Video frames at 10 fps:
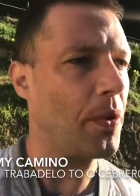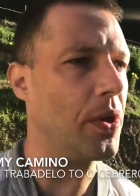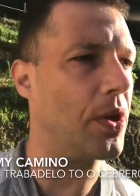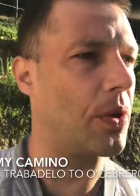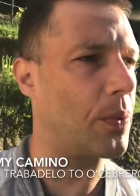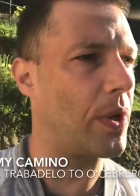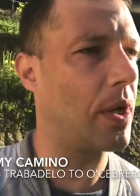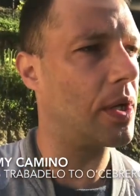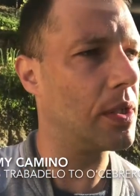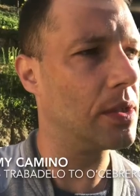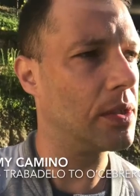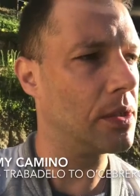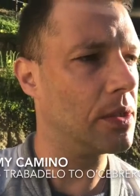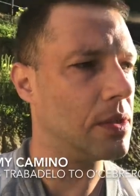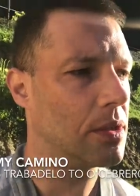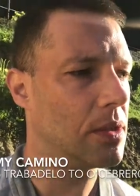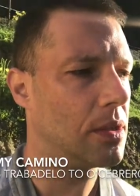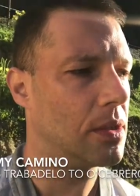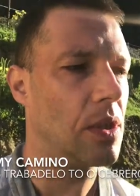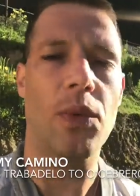you know, uh,
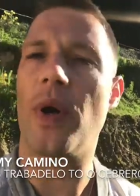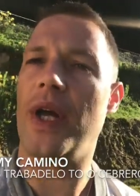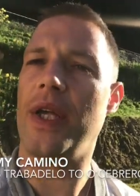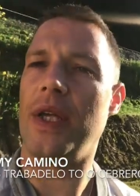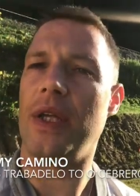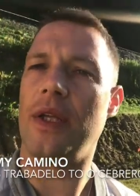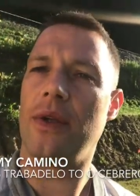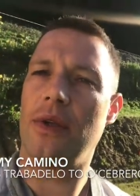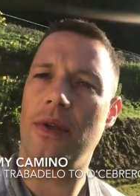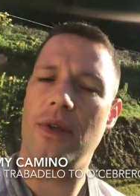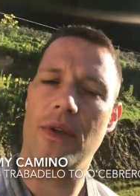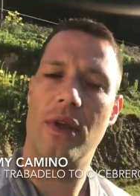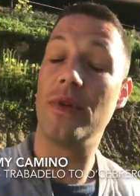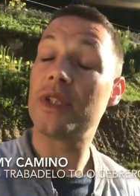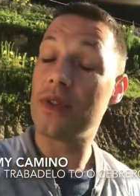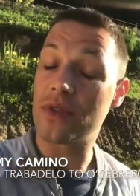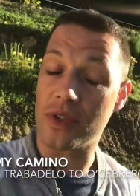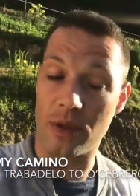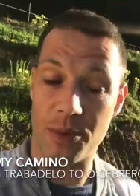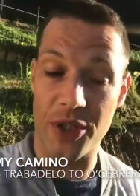the way they received us
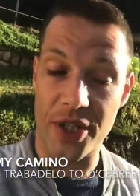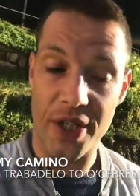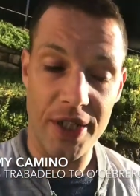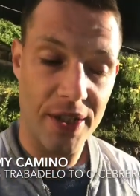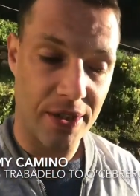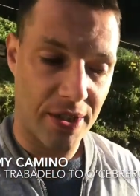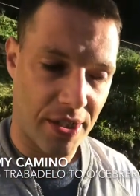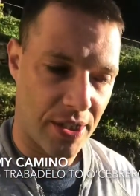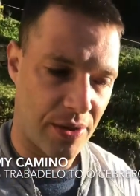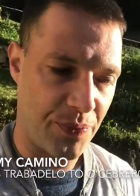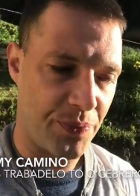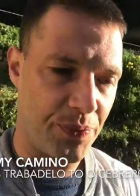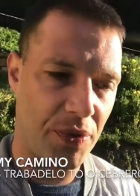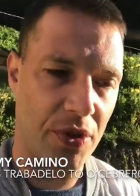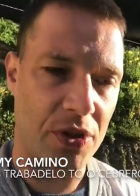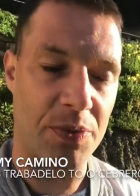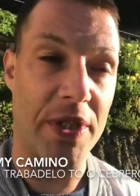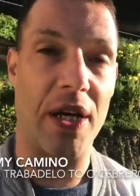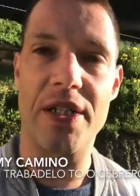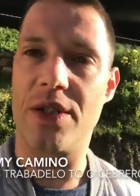in albergue, the, um, the
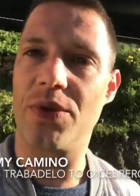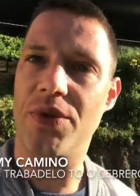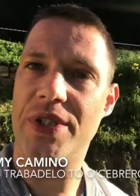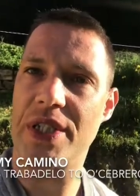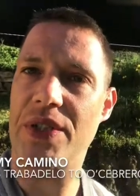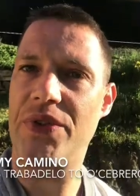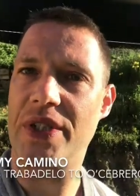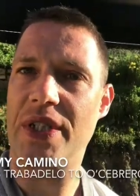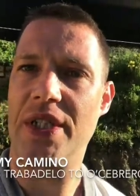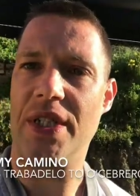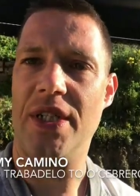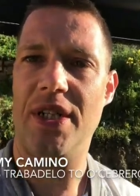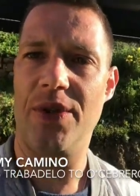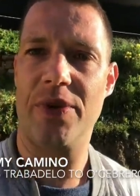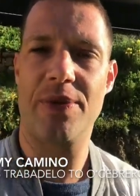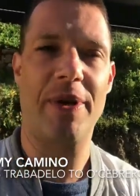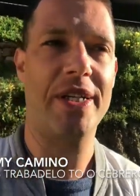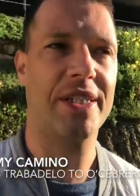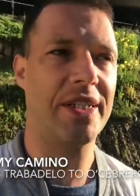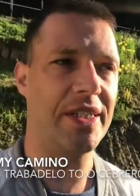hospitality we received, it was
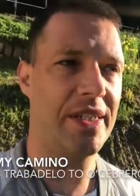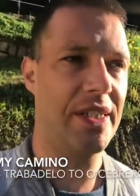amazing.